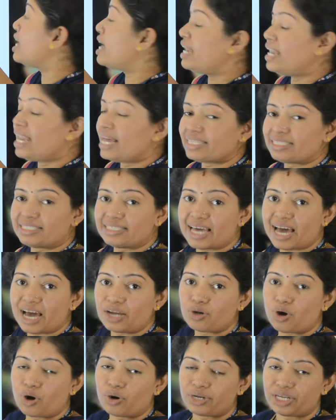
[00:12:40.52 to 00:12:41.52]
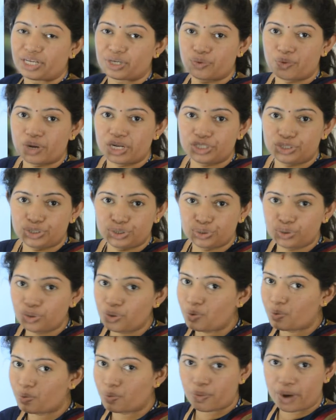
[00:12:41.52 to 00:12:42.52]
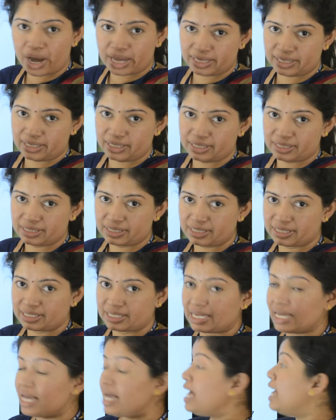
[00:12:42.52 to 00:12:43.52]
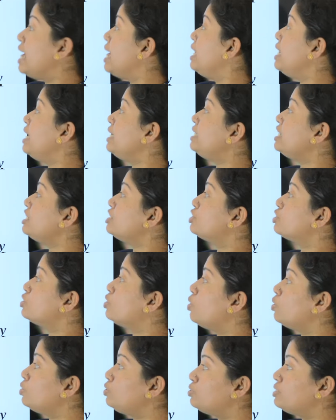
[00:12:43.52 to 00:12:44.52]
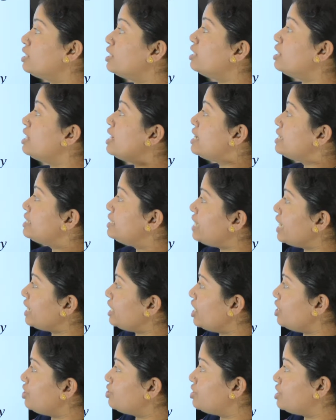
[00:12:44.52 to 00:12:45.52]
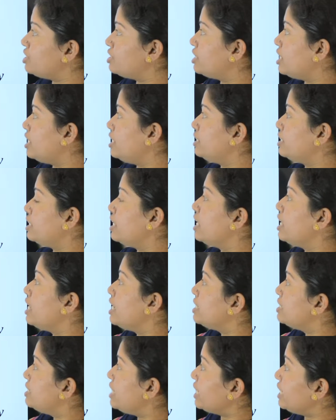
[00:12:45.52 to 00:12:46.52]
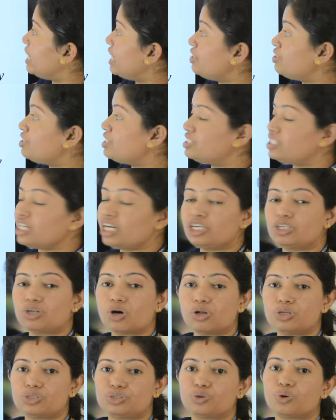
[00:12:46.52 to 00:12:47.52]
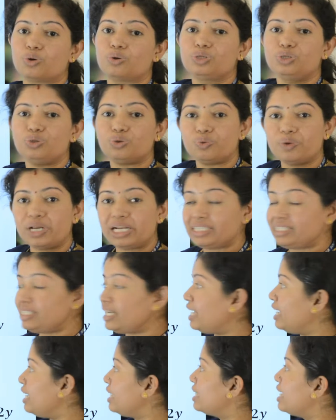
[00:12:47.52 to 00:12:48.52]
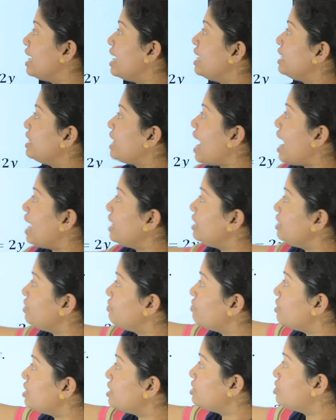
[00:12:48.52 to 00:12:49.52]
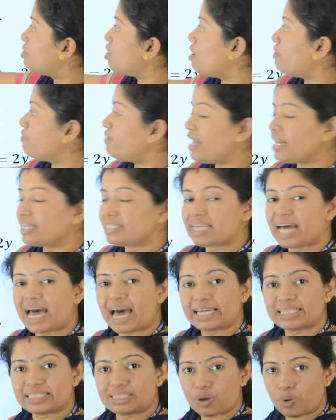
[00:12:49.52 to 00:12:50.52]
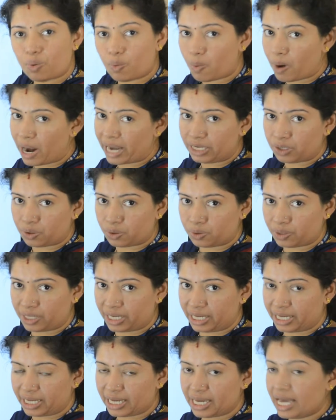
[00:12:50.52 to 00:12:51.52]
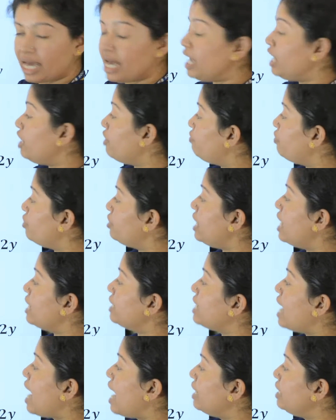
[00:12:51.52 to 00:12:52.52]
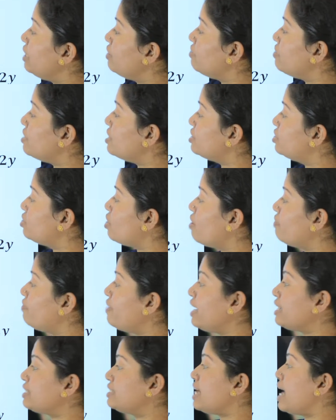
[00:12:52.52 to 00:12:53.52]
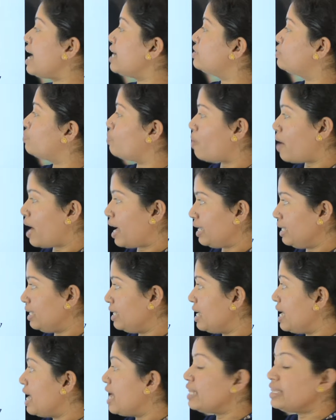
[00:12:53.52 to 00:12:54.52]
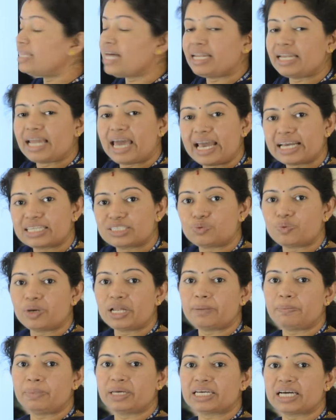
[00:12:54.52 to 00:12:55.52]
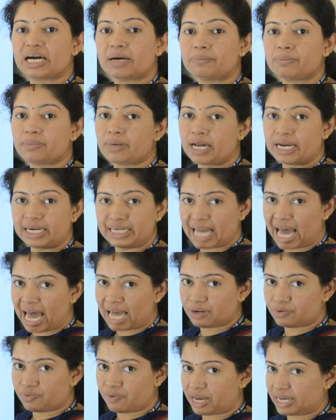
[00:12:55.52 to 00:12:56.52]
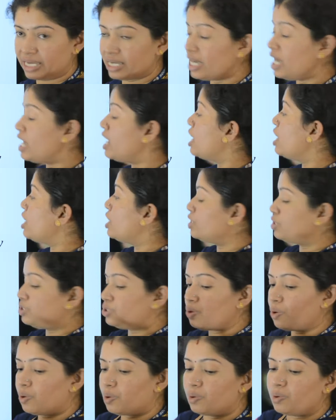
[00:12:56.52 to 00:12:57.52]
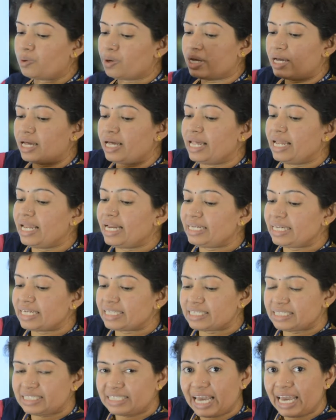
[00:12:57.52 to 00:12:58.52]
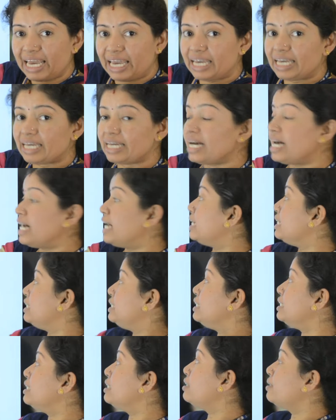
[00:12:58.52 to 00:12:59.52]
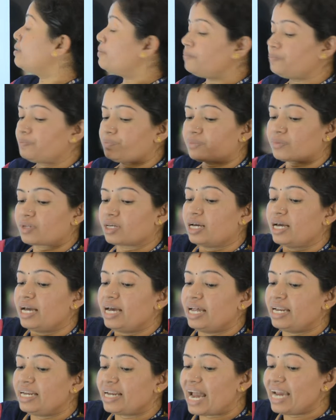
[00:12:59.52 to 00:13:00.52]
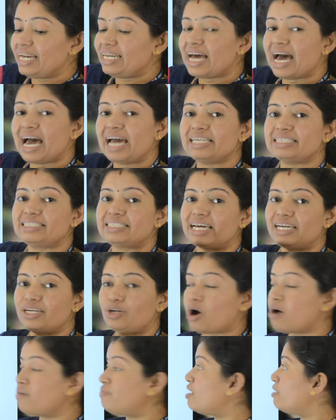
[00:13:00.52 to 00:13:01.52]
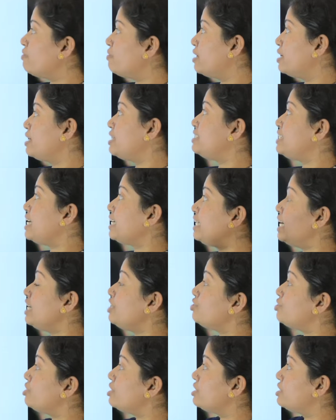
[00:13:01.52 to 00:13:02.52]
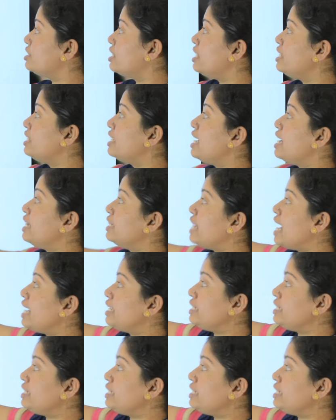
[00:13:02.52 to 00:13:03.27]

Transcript: less than or equal to 1. Let us go to the second result. Second result also you will take tan inverse of x as y only. If you take tan inverse of x as y, then x will become tan y. So let us take the right hand side of our second result, that